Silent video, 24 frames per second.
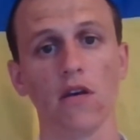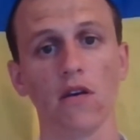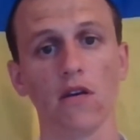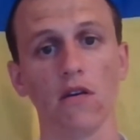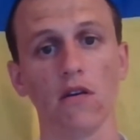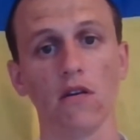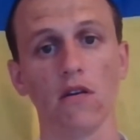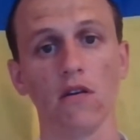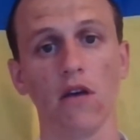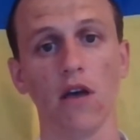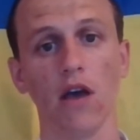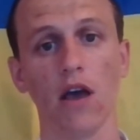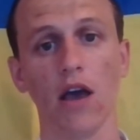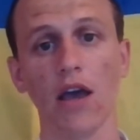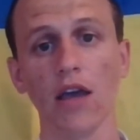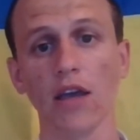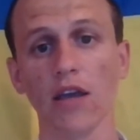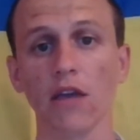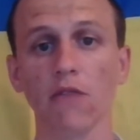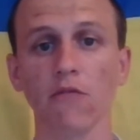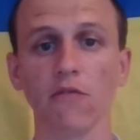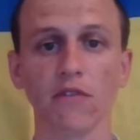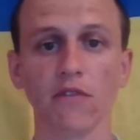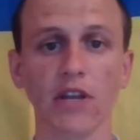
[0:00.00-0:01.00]

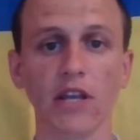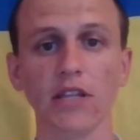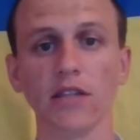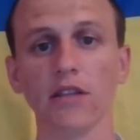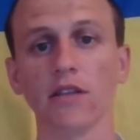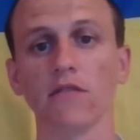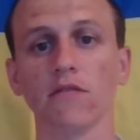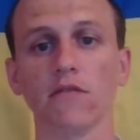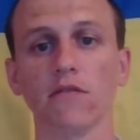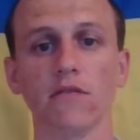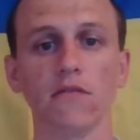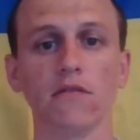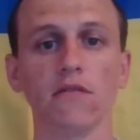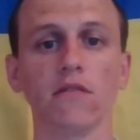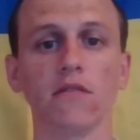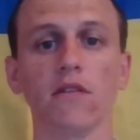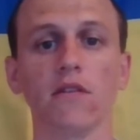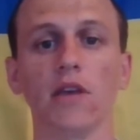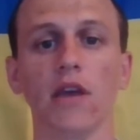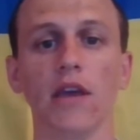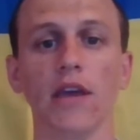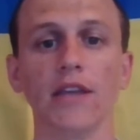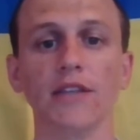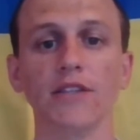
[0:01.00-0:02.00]
I have created
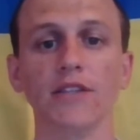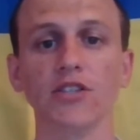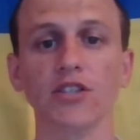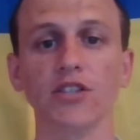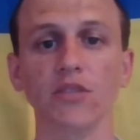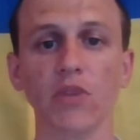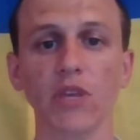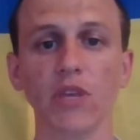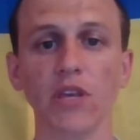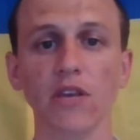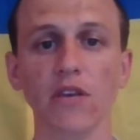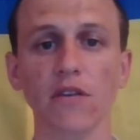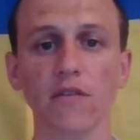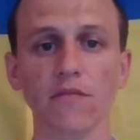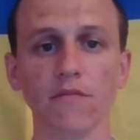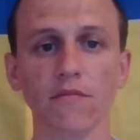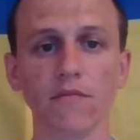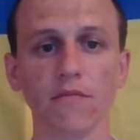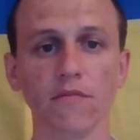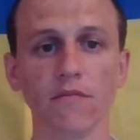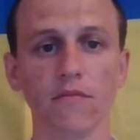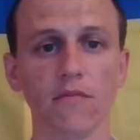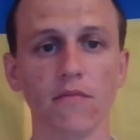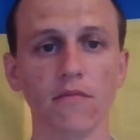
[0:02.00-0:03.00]
entity B,
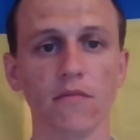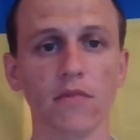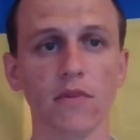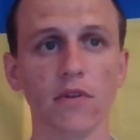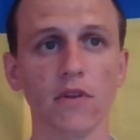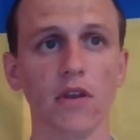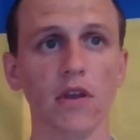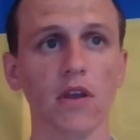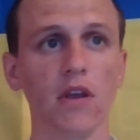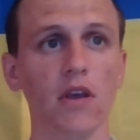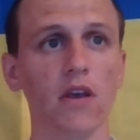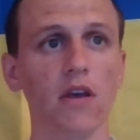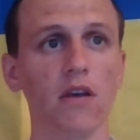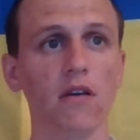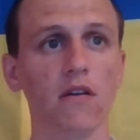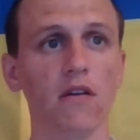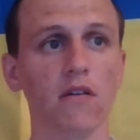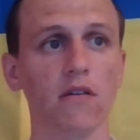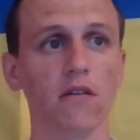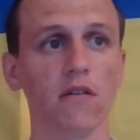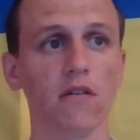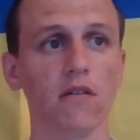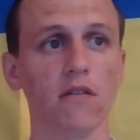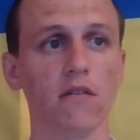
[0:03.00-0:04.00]

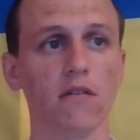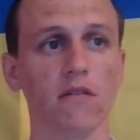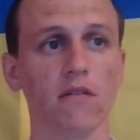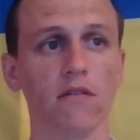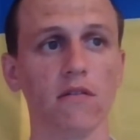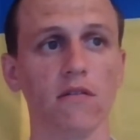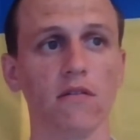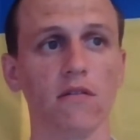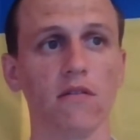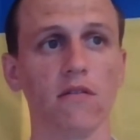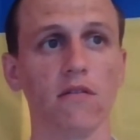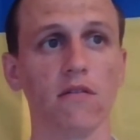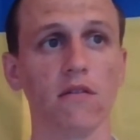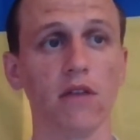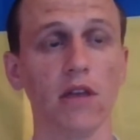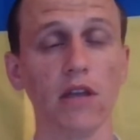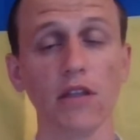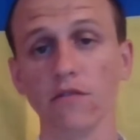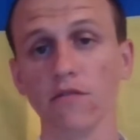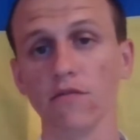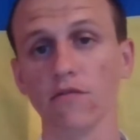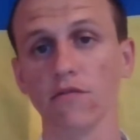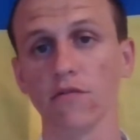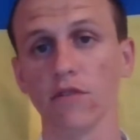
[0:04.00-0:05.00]

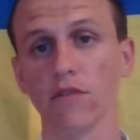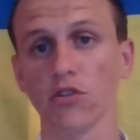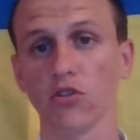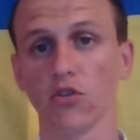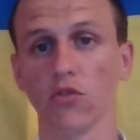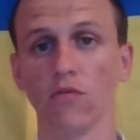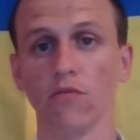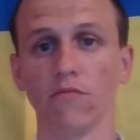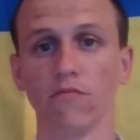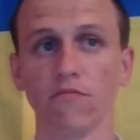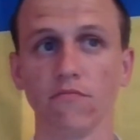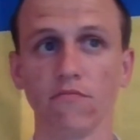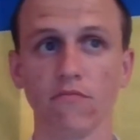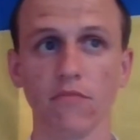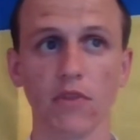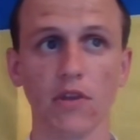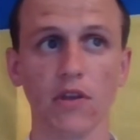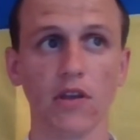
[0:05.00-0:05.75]
and it's all.